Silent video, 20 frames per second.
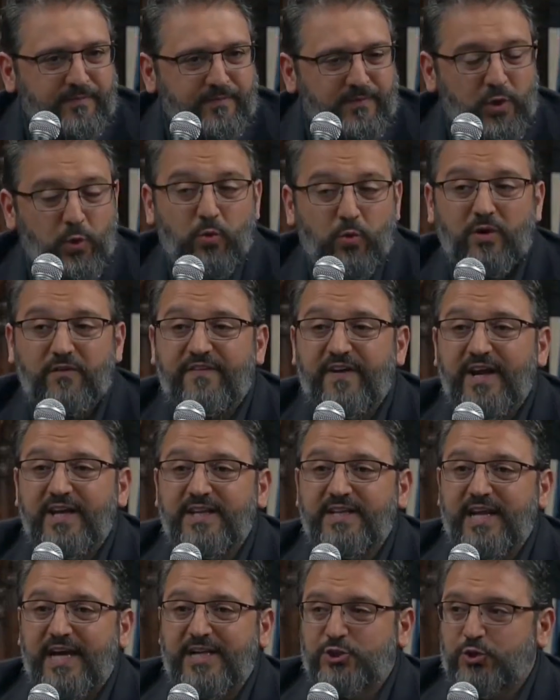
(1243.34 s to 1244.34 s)
you will
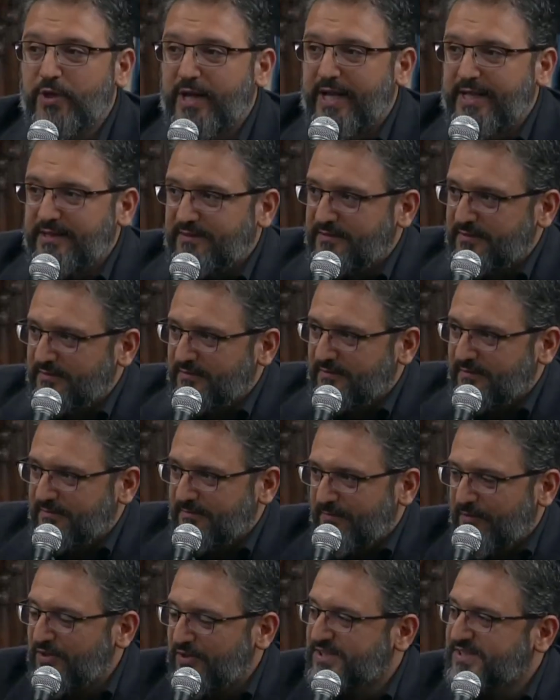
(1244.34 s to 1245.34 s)
find a trend.
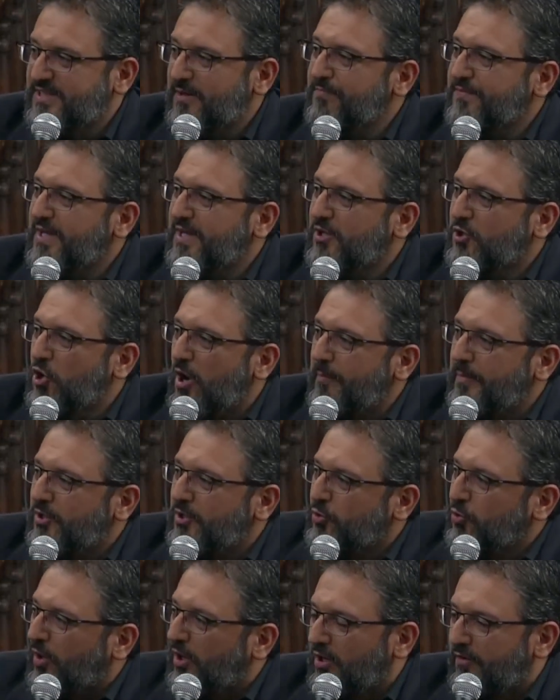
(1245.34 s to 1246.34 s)
There's something common
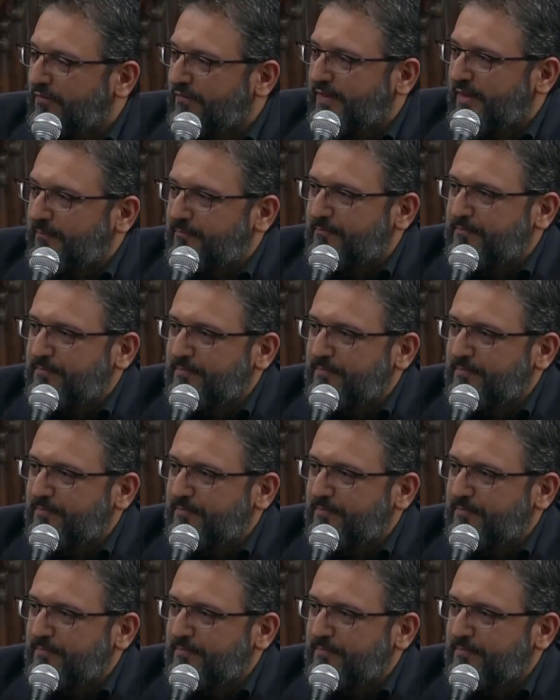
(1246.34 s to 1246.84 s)
to all of them.